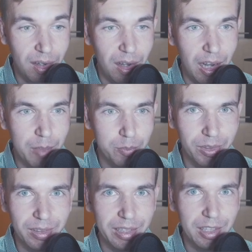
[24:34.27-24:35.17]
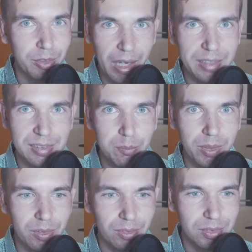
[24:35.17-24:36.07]
I'm really crazy,
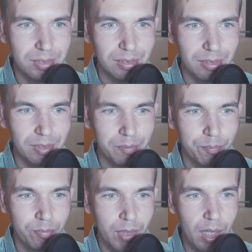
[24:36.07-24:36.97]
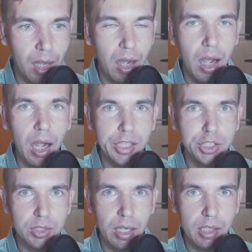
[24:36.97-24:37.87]
because I
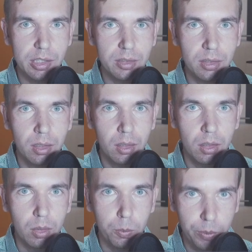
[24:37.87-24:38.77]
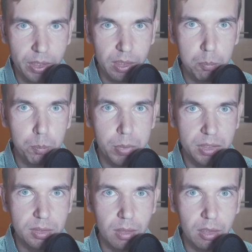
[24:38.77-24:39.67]
shared really
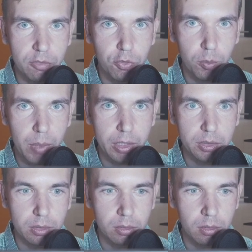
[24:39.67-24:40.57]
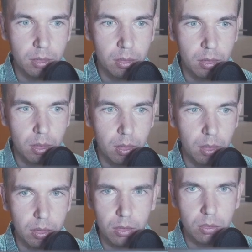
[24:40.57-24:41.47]
personal information.
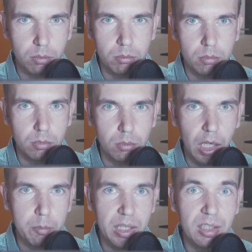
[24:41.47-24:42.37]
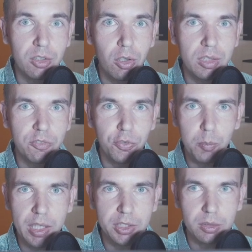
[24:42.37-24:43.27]
I mean, not
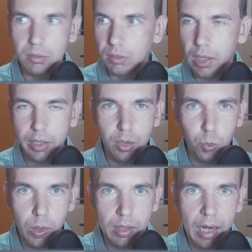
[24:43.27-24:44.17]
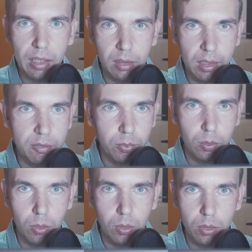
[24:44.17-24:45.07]
information like where I live
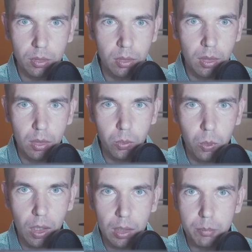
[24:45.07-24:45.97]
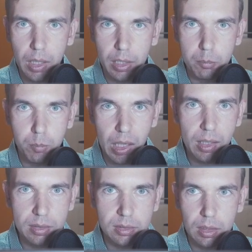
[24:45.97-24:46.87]
or who are my
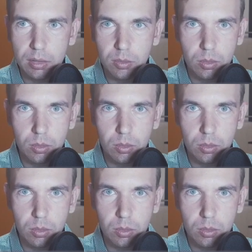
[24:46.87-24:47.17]
parents and